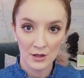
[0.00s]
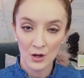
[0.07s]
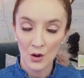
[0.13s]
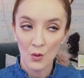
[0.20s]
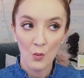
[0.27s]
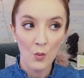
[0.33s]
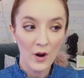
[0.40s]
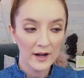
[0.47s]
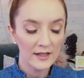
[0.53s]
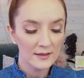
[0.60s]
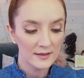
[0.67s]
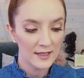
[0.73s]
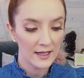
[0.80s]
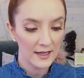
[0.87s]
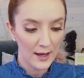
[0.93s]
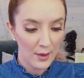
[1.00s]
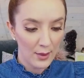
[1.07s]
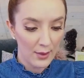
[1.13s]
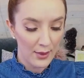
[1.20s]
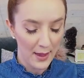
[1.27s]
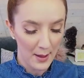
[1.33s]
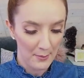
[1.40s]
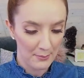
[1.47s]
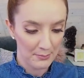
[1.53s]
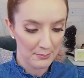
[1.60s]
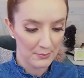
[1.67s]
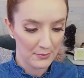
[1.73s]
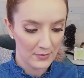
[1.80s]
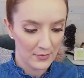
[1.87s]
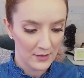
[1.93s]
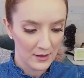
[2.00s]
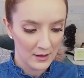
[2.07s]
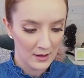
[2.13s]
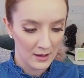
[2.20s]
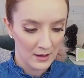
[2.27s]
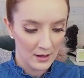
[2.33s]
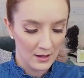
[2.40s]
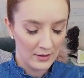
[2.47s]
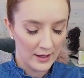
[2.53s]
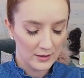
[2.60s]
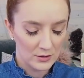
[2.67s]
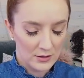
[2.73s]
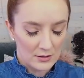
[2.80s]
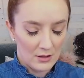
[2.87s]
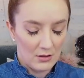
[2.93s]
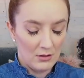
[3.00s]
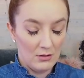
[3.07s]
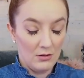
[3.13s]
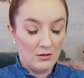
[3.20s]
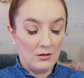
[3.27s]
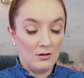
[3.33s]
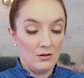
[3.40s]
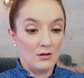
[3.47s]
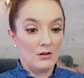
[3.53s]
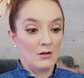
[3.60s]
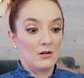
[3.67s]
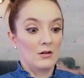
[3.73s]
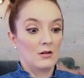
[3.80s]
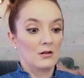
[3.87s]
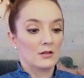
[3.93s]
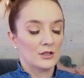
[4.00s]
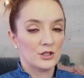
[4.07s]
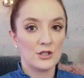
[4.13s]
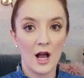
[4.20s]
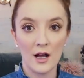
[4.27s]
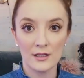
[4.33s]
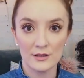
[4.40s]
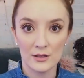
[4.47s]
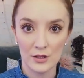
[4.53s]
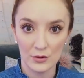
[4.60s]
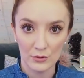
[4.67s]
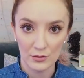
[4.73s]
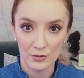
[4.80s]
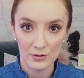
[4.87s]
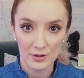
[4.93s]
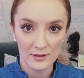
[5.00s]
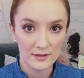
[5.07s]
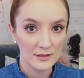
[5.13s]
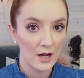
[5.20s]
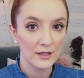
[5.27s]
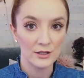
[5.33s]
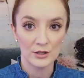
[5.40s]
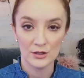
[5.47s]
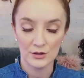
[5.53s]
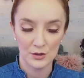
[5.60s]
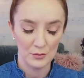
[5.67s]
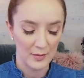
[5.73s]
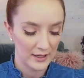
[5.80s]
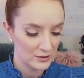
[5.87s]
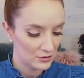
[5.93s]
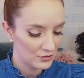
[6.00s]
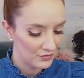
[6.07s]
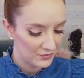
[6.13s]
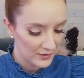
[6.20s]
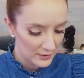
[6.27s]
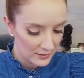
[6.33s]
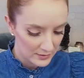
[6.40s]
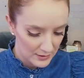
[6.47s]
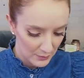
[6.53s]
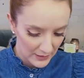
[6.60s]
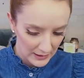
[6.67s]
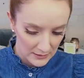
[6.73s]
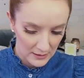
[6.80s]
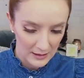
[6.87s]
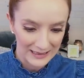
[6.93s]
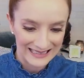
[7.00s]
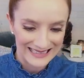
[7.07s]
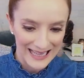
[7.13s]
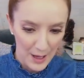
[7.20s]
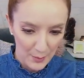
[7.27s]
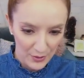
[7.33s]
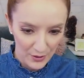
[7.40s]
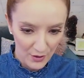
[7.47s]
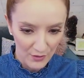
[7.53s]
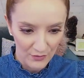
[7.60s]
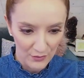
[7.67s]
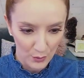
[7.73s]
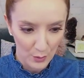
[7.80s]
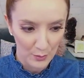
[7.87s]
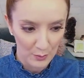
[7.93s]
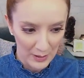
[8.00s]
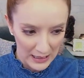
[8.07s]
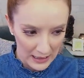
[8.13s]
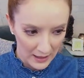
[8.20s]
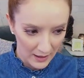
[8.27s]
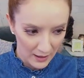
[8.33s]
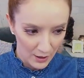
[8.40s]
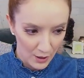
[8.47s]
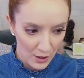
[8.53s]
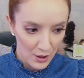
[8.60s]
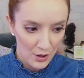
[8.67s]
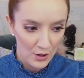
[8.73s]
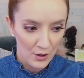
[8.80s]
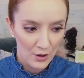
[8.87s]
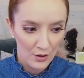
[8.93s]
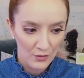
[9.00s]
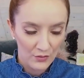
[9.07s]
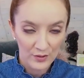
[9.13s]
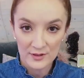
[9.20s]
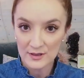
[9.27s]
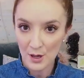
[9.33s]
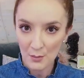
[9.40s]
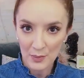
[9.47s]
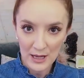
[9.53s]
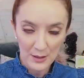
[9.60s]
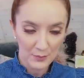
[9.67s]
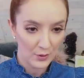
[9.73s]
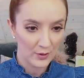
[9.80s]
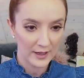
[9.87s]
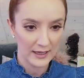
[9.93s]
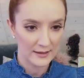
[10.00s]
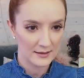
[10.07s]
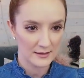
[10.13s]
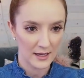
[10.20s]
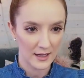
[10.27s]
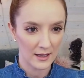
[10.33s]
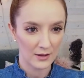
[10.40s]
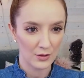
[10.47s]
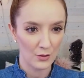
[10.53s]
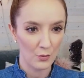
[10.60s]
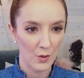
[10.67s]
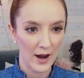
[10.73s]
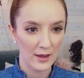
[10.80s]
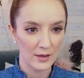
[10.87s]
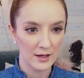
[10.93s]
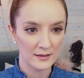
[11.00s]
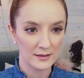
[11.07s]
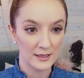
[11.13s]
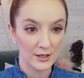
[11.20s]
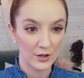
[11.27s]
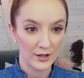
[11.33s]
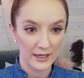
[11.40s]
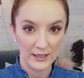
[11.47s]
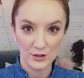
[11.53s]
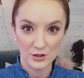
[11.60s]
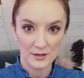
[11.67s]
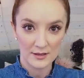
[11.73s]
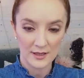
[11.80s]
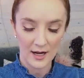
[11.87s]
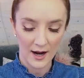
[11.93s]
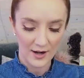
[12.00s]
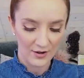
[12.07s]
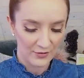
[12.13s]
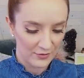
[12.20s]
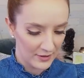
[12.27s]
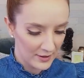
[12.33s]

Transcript: What is it in them that just shocks you, astonishes you, makes you feel something to the depth of your being? For some people, it's like the way that a singer can just kind of